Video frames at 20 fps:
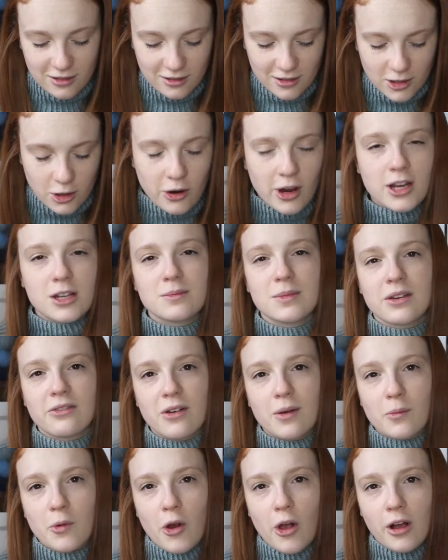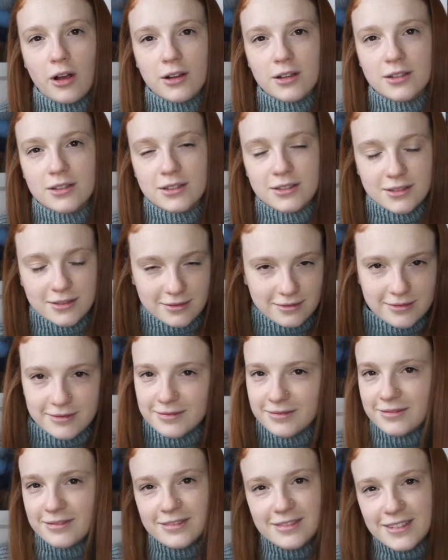Correct me if I'm wrong,
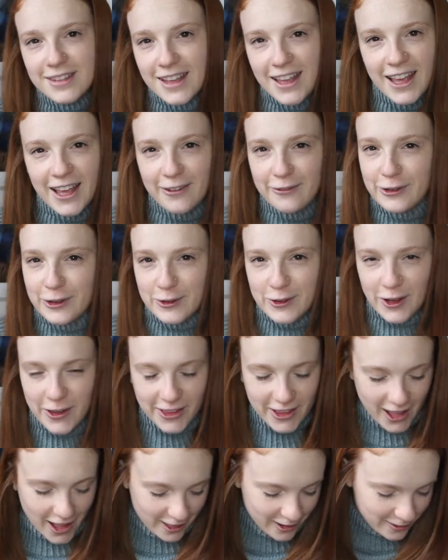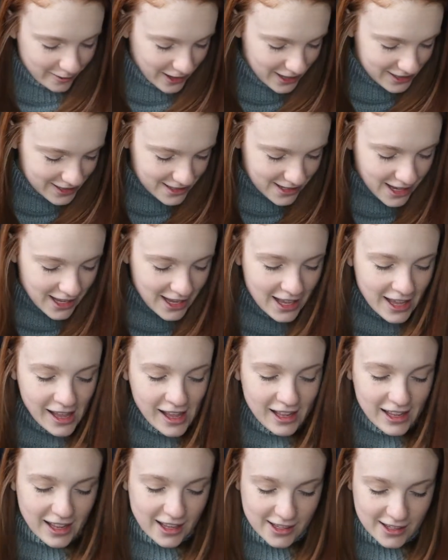if you know the colorways.
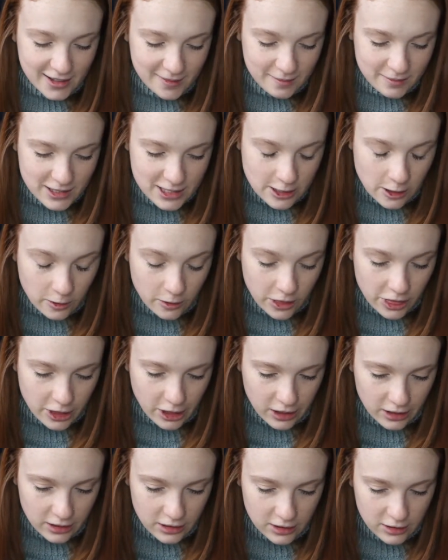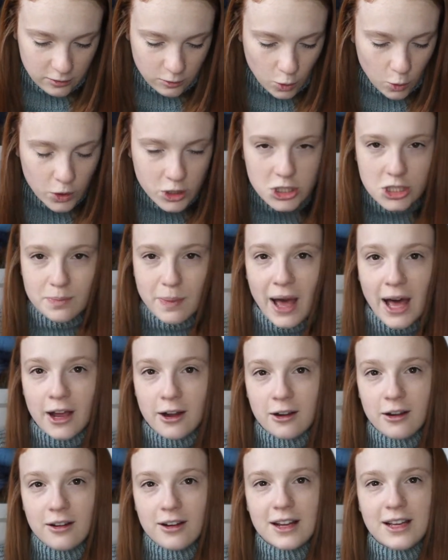So I thought gorgeous
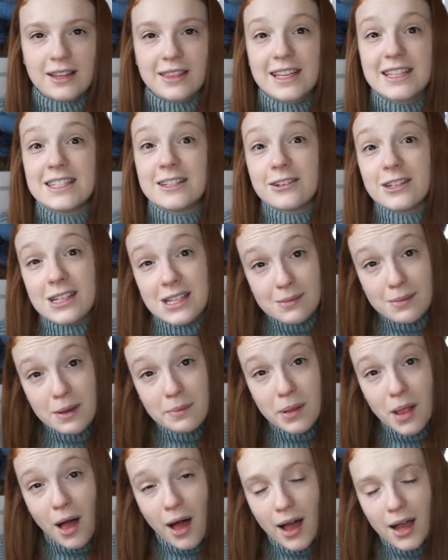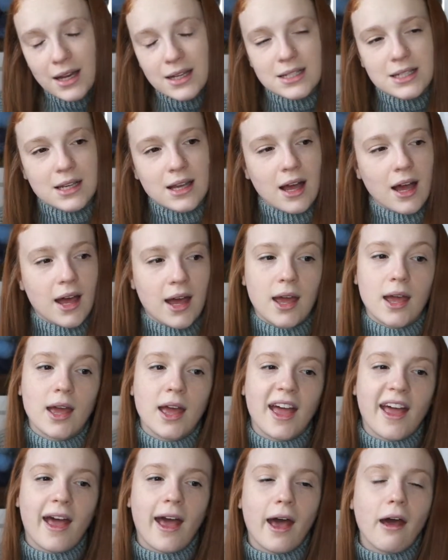pattern. They still need to be blocked. I
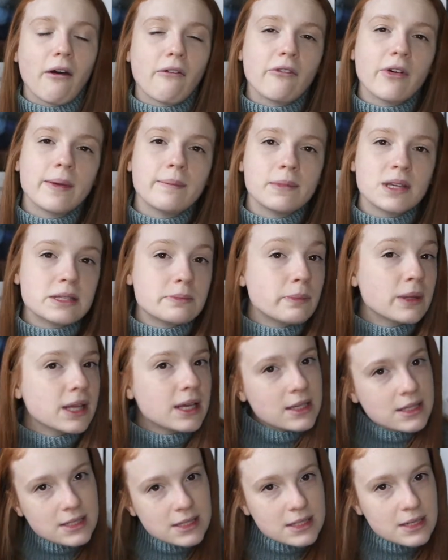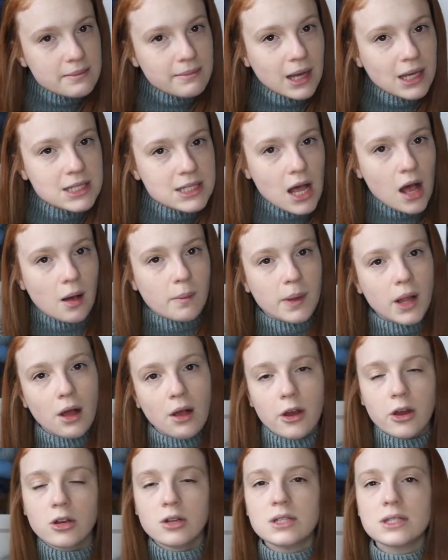have misplaced my soft
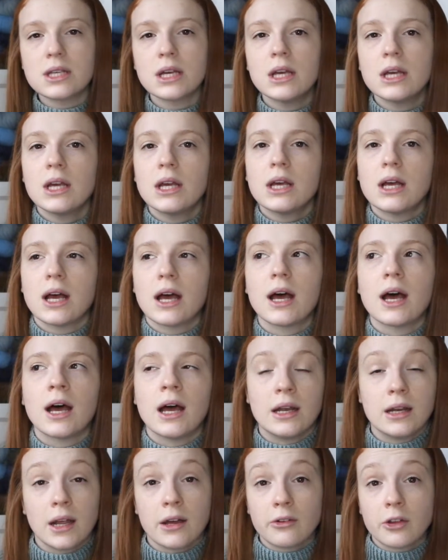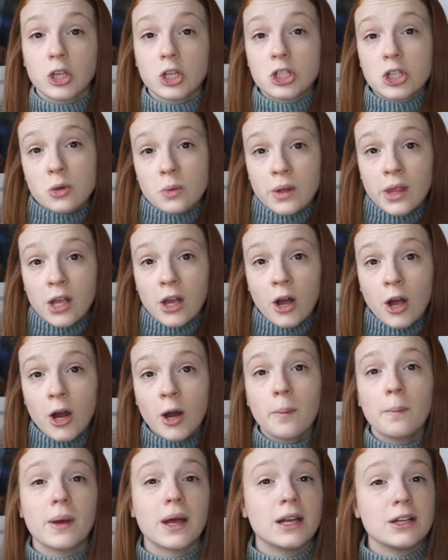blockers. Not really sure where they
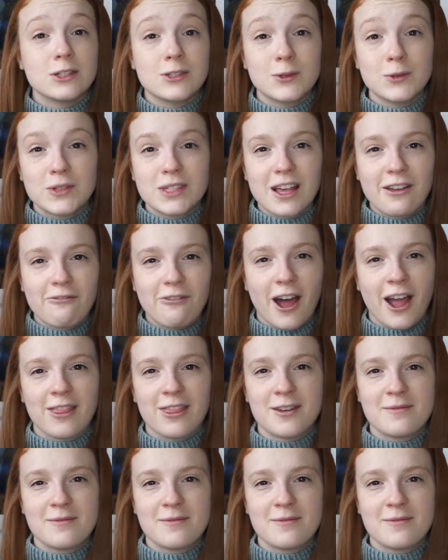are, but as soon as I find